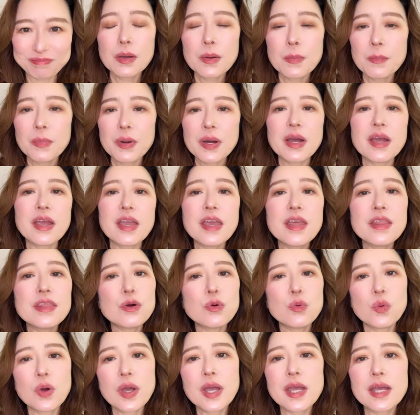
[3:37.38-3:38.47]
But either
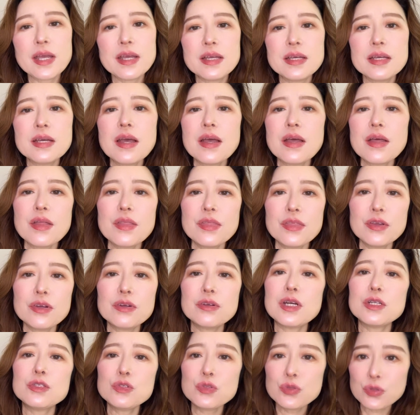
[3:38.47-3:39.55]
way, there
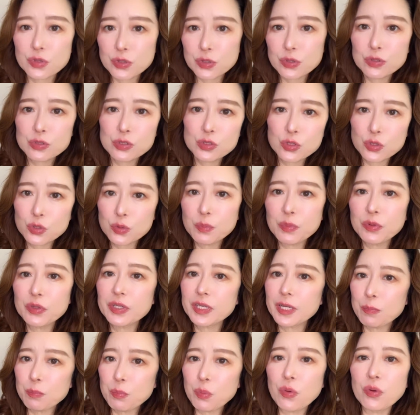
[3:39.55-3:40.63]
are 2 super
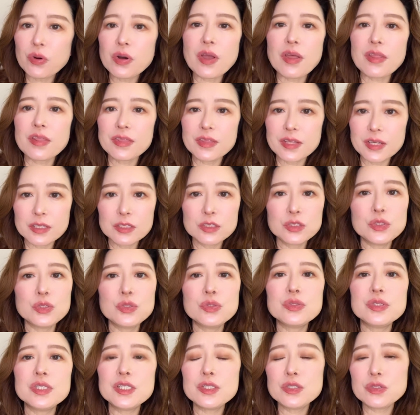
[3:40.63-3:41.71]
important things you
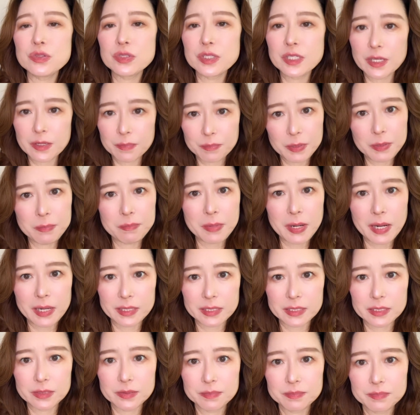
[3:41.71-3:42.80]
need to keep in mind.
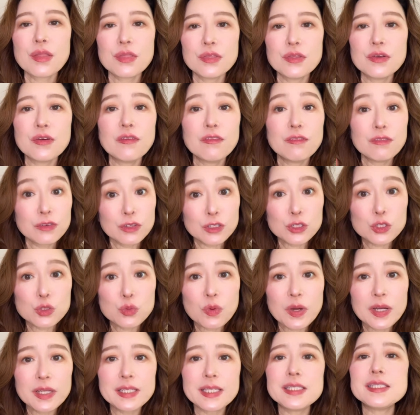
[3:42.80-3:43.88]
The first
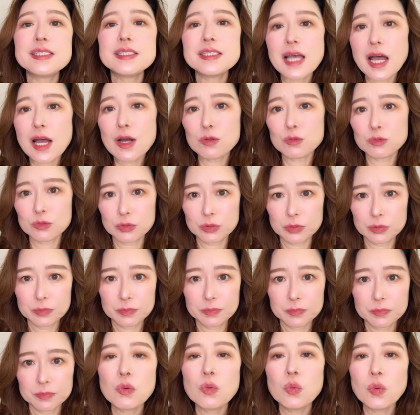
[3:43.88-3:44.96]
one is sound.
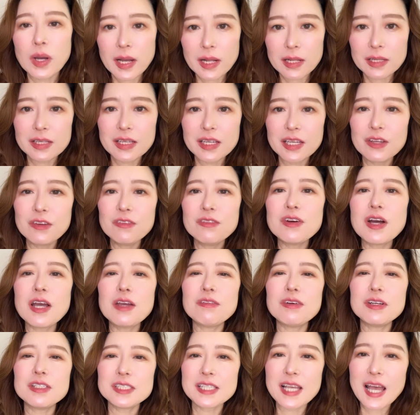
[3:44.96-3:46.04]
Well, if I
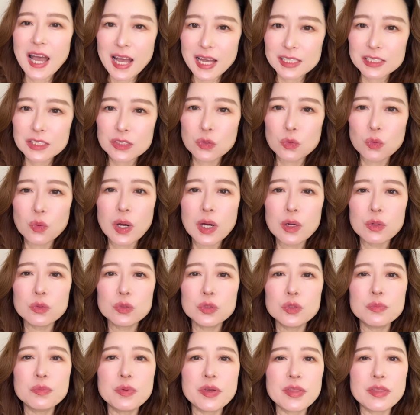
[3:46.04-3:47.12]
was asked what
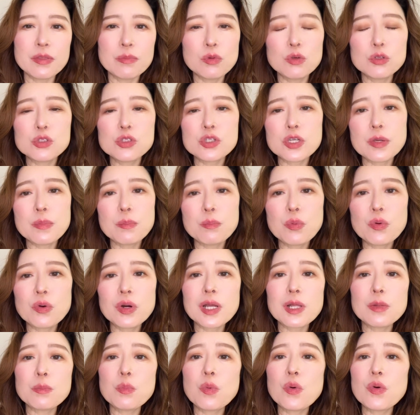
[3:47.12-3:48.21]
would be the most
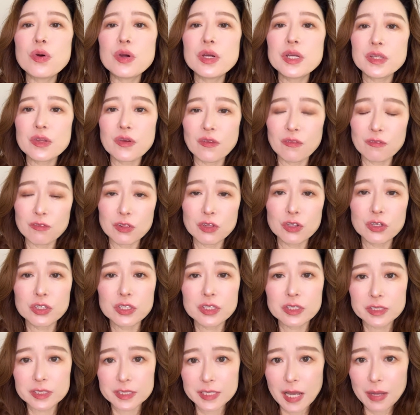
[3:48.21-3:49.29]
important point of
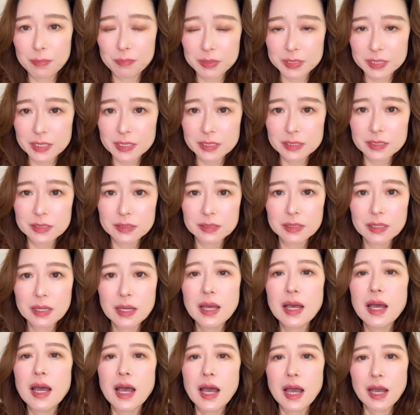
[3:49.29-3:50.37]
learning Japanese,
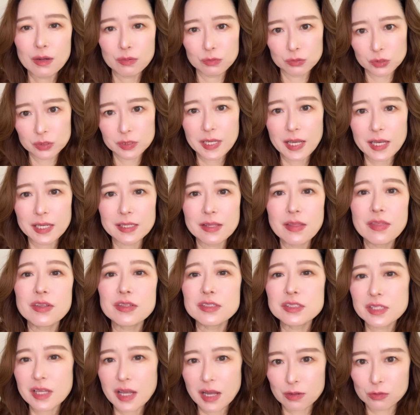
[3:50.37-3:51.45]
I would say the
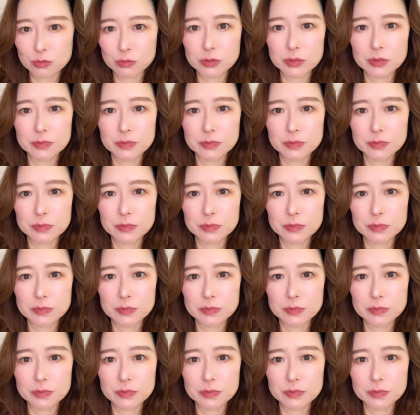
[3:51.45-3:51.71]
sound.